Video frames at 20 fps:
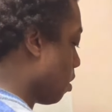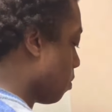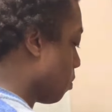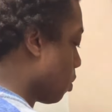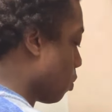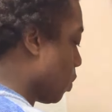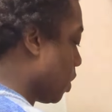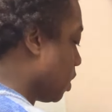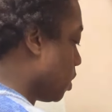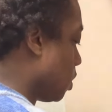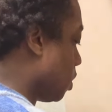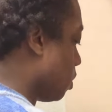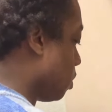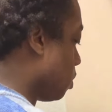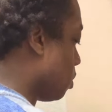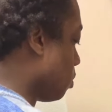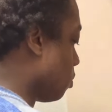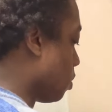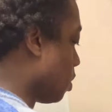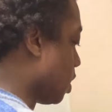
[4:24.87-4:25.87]
I'm going to
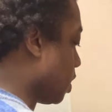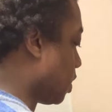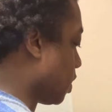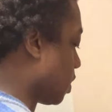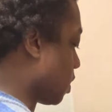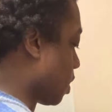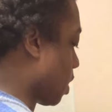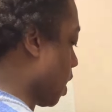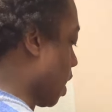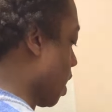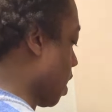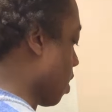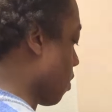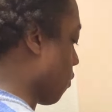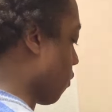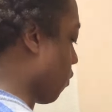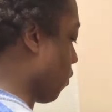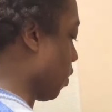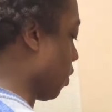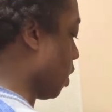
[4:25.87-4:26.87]
do this
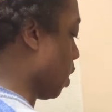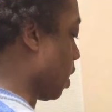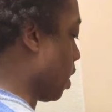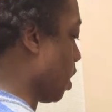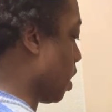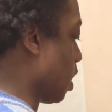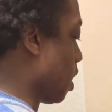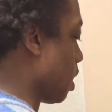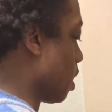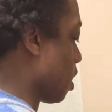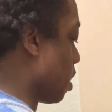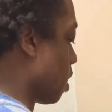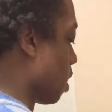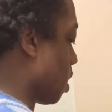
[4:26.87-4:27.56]
carefully